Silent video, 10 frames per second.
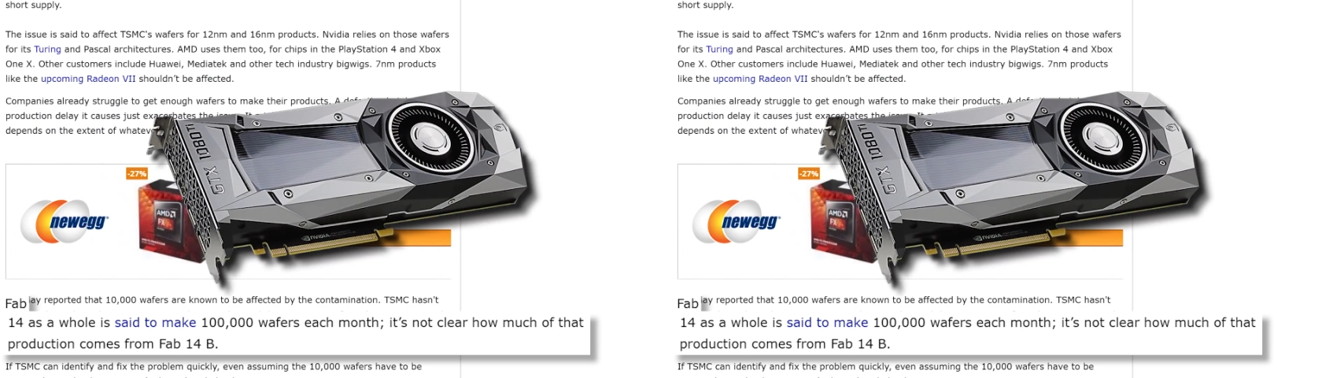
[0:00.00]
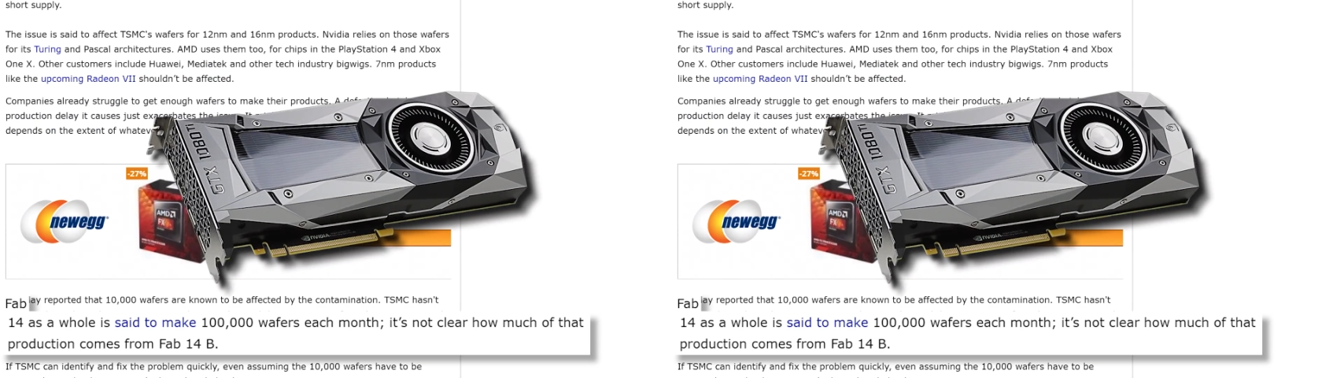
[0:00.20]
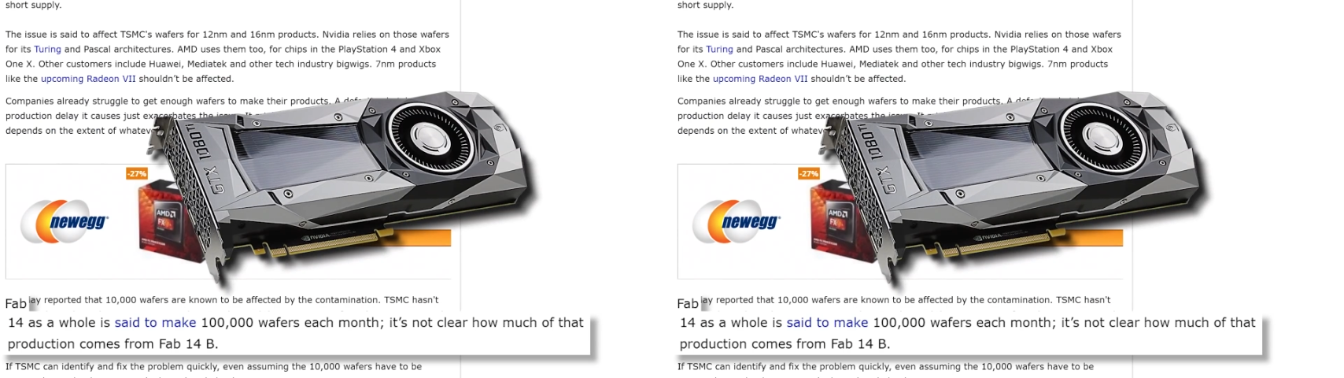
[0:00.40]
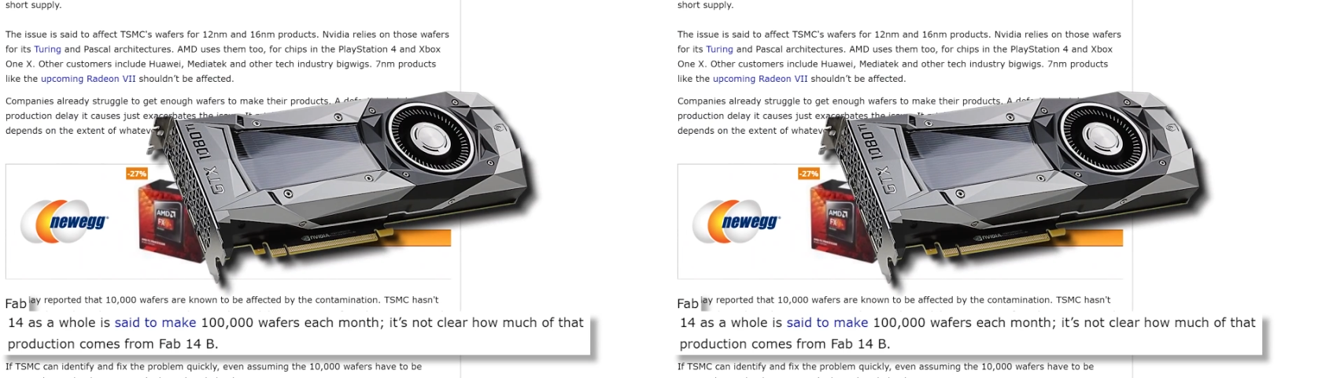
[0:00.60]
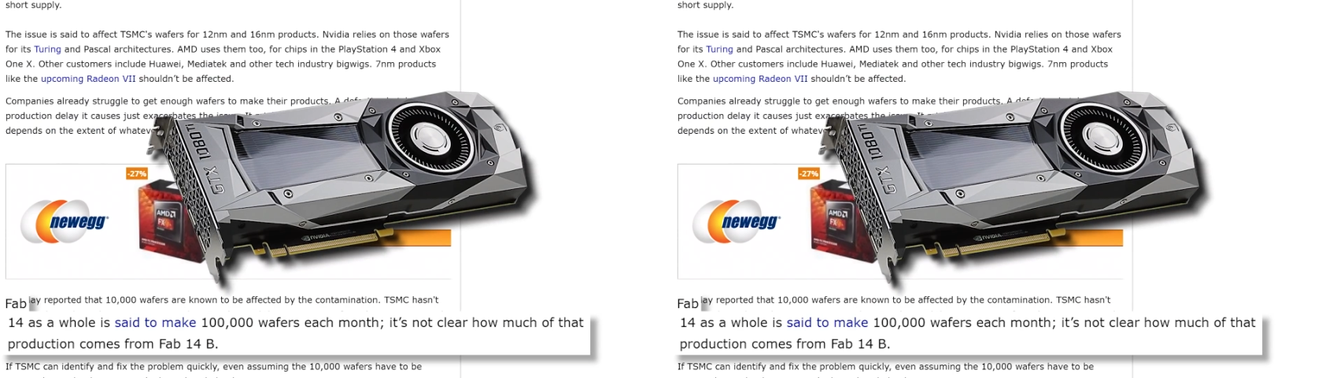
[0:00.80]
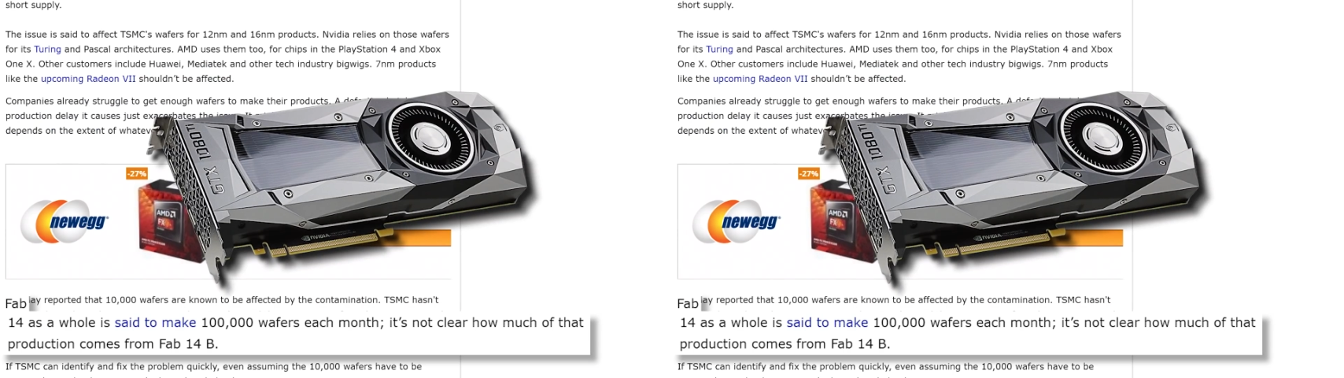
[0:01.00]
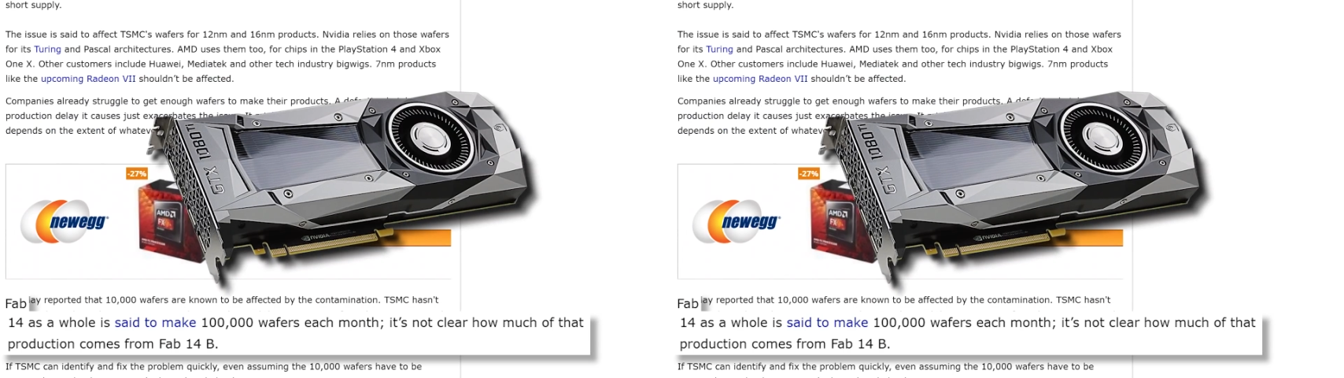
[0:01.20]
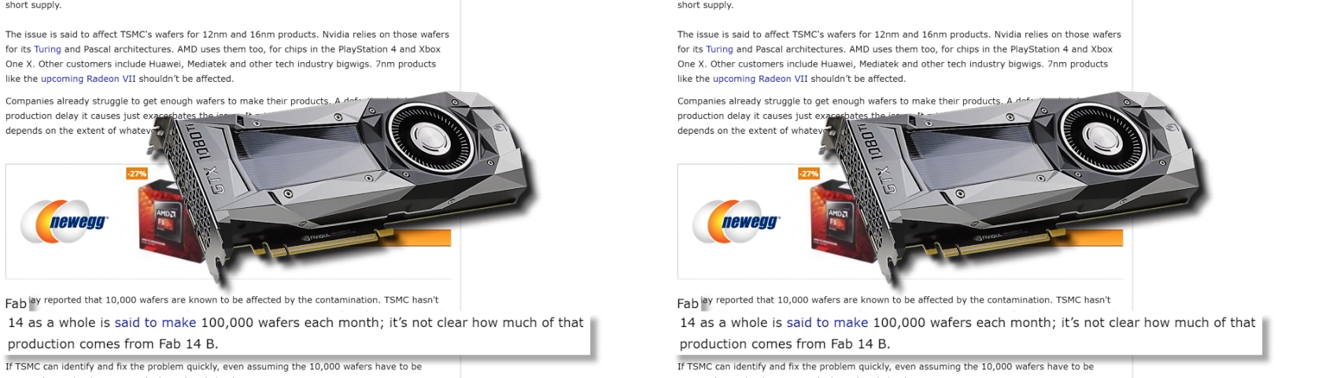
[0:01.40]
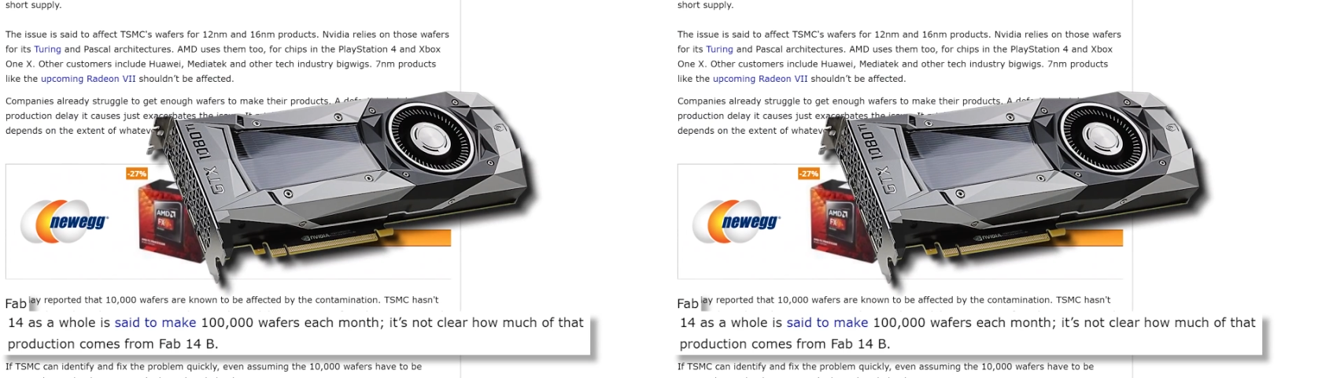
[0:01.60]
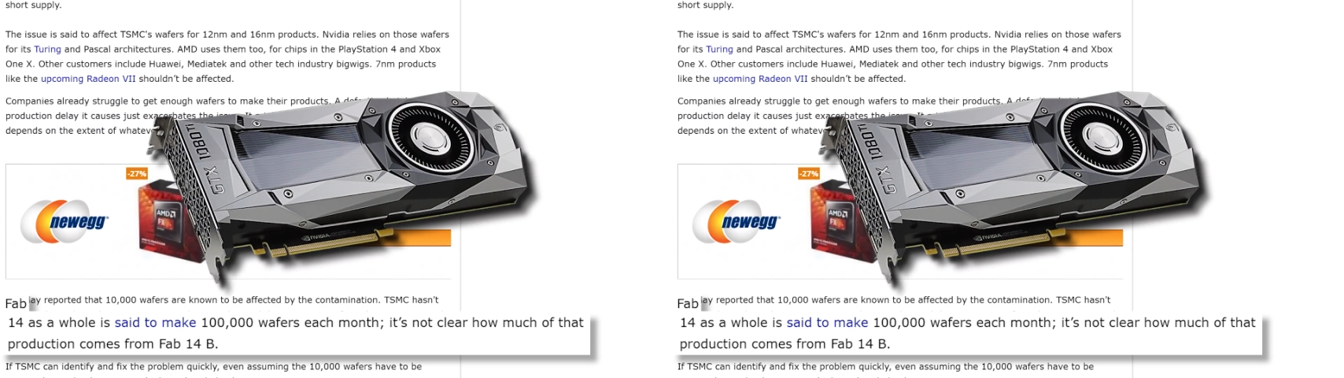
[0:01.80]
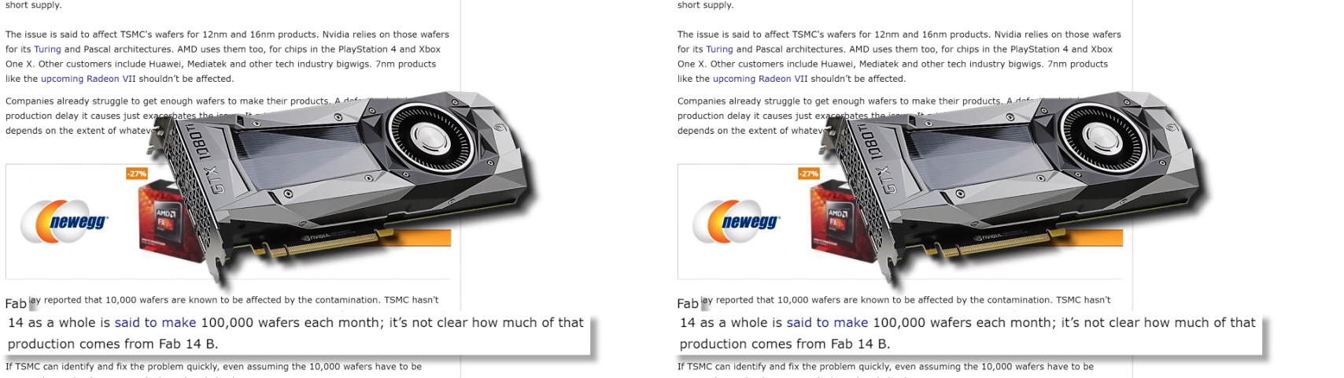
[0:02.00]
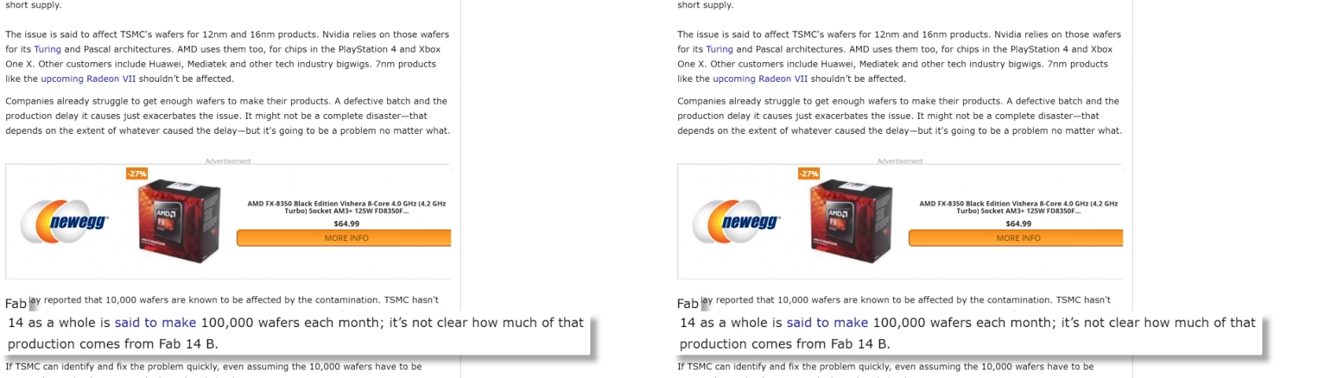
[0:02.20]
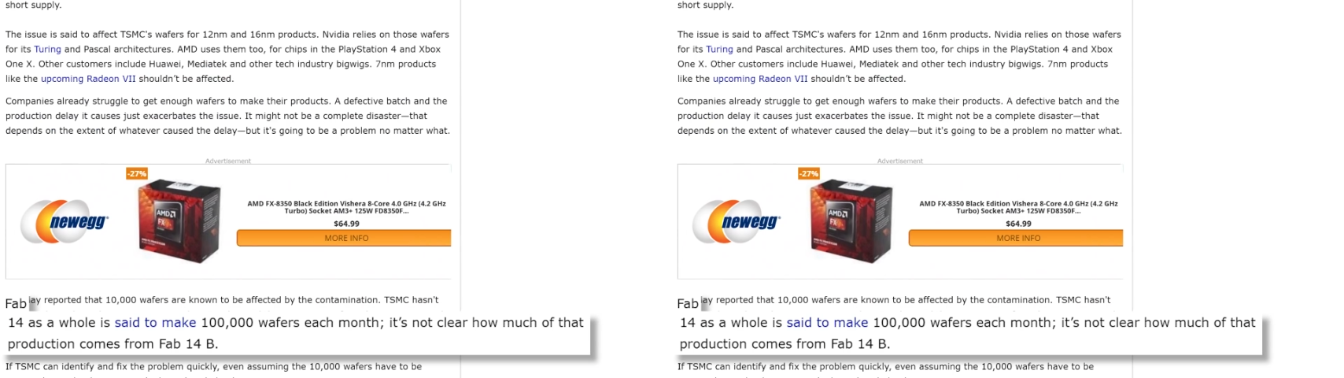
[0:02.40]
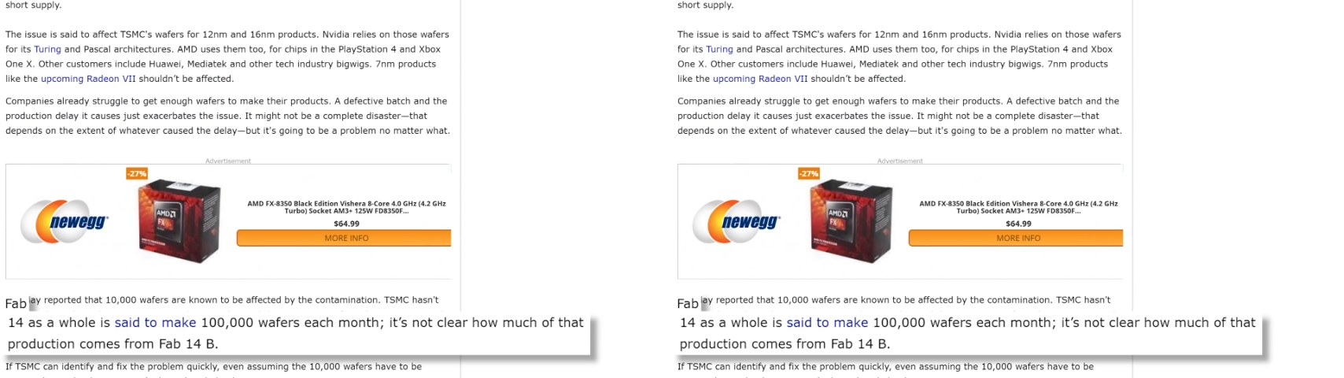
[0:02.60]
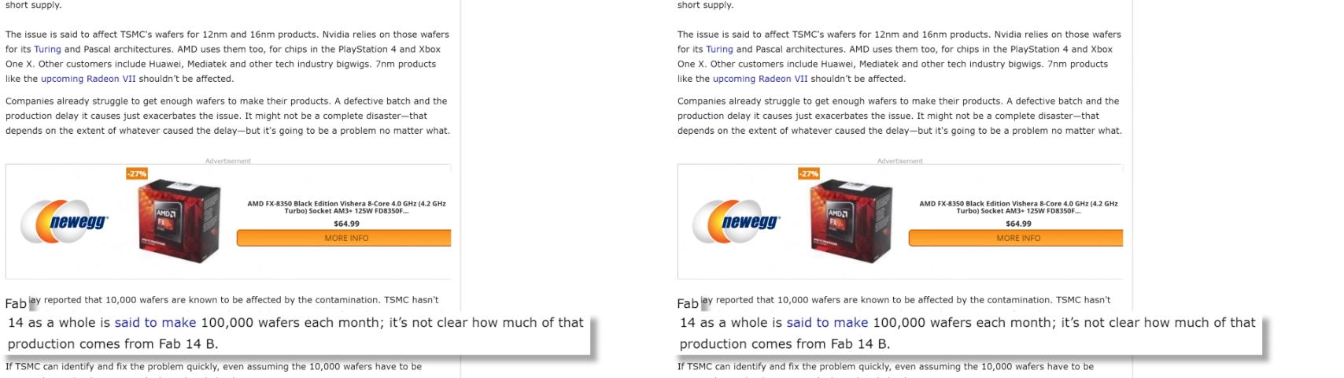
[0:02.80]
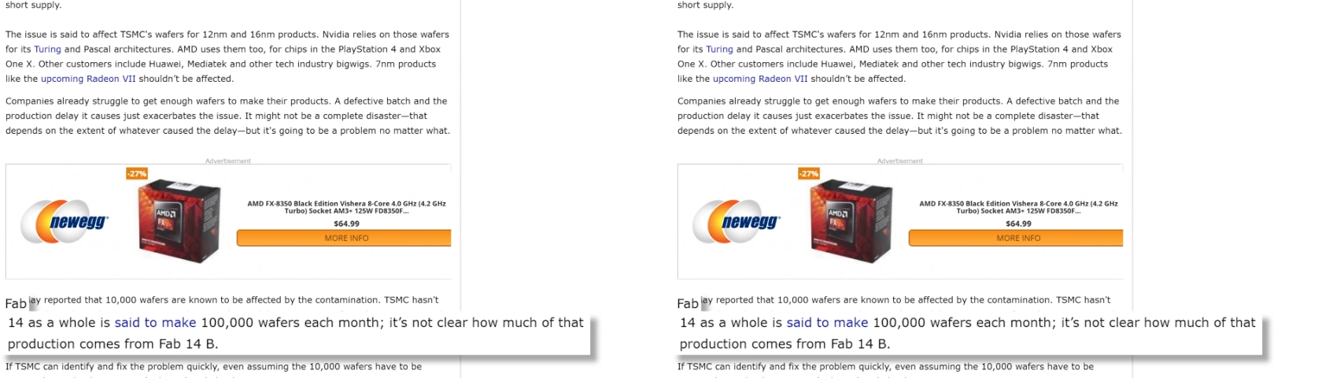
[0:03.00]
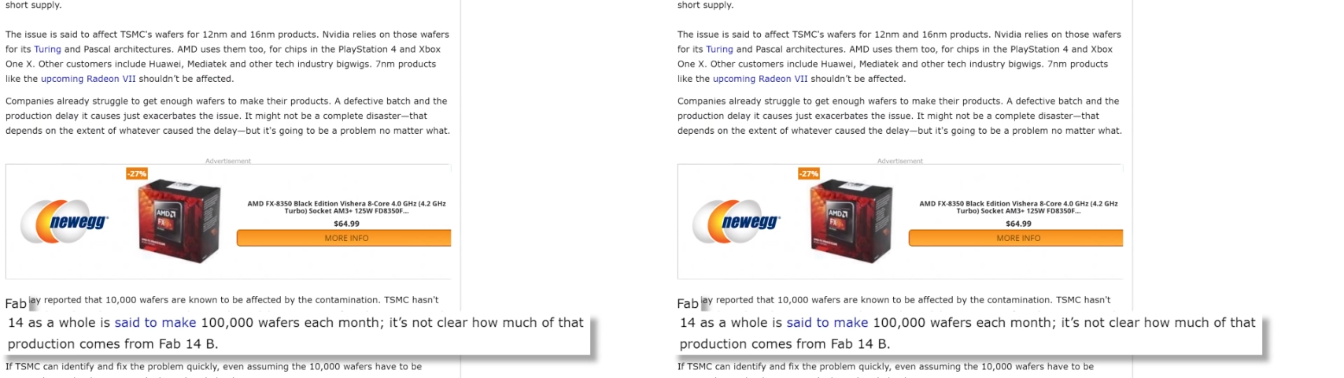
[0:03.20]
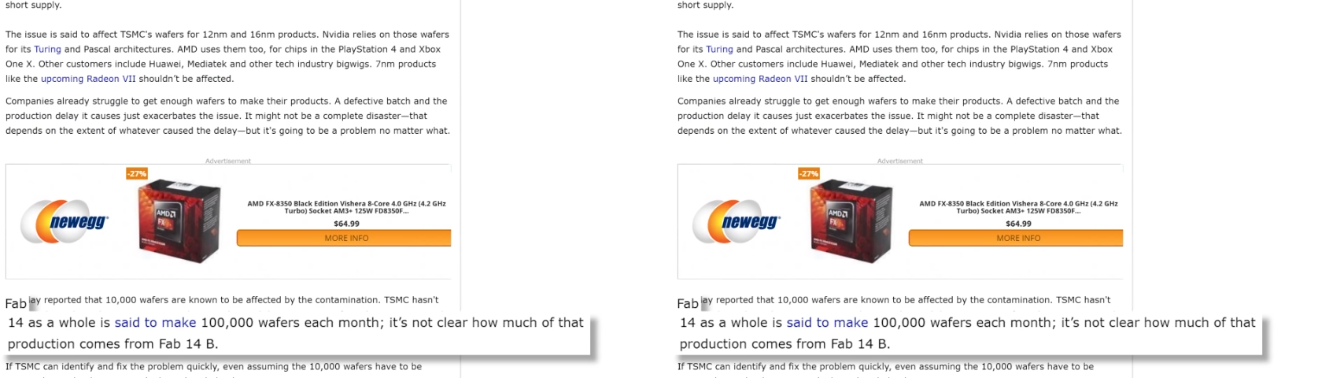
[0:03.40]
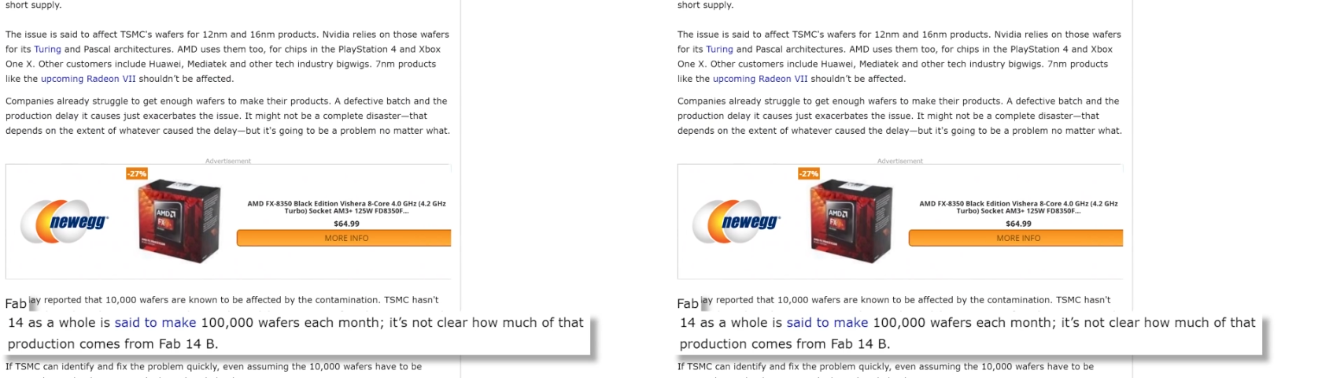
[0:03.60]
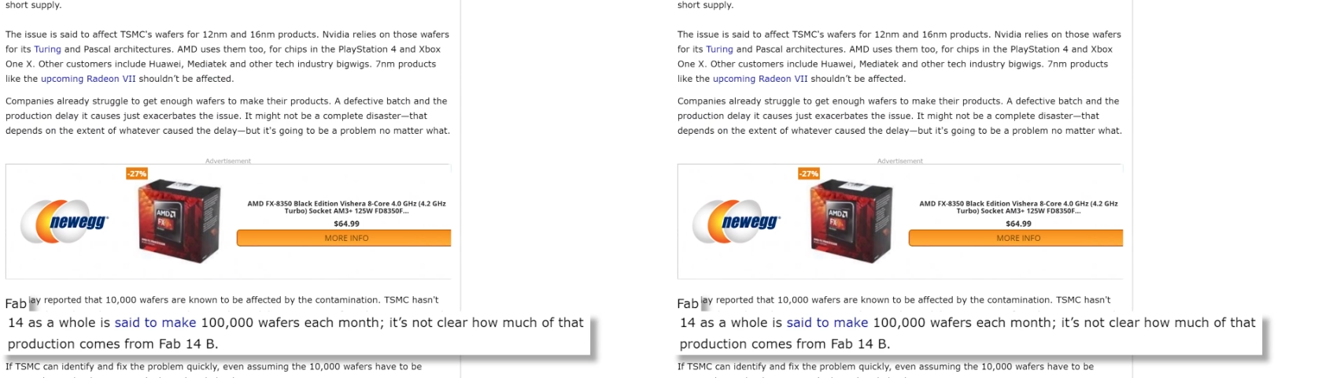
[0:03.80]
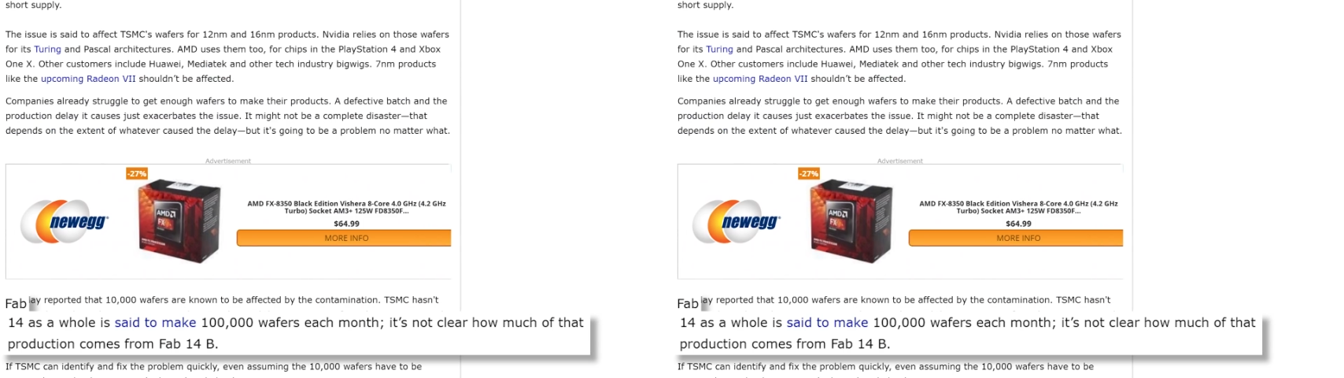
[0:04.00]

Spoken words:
(no speaker visible)